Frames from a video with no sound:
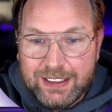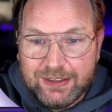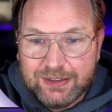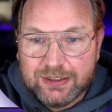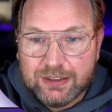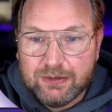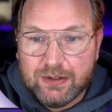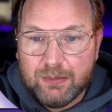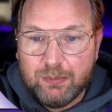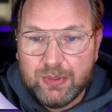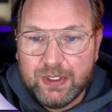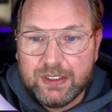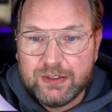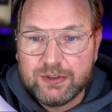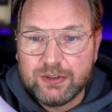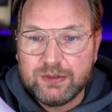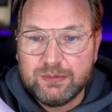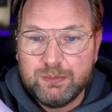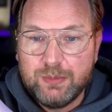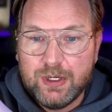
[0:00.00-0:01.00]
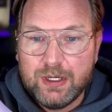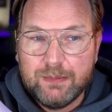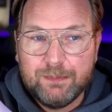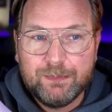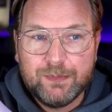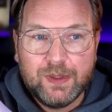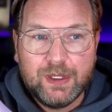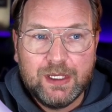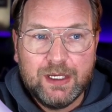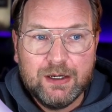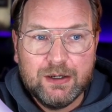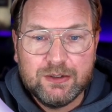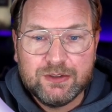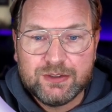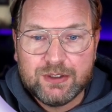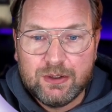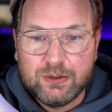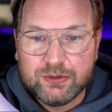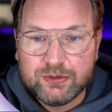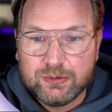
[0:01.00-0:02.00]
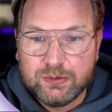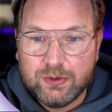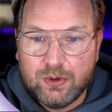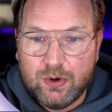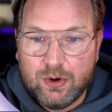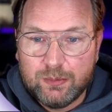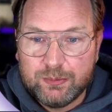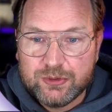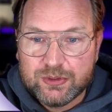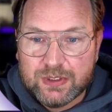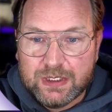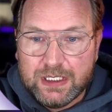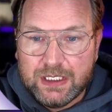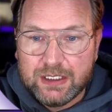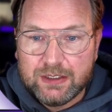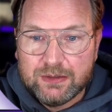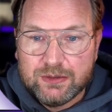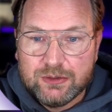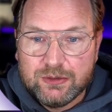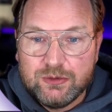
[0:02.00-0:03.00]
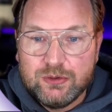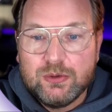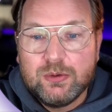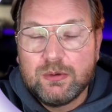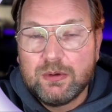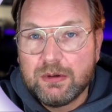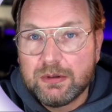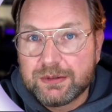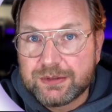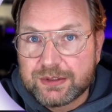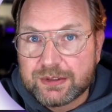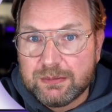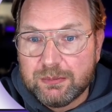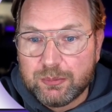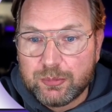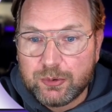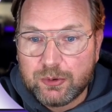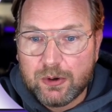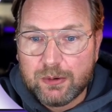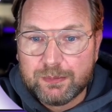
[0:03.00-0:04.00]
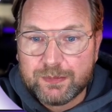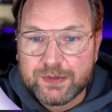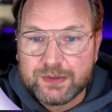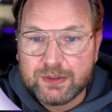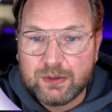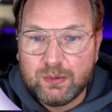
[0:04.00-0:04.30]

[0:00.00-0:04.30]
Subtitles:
Instagram pictures, but here is also an option here to do custom prompts.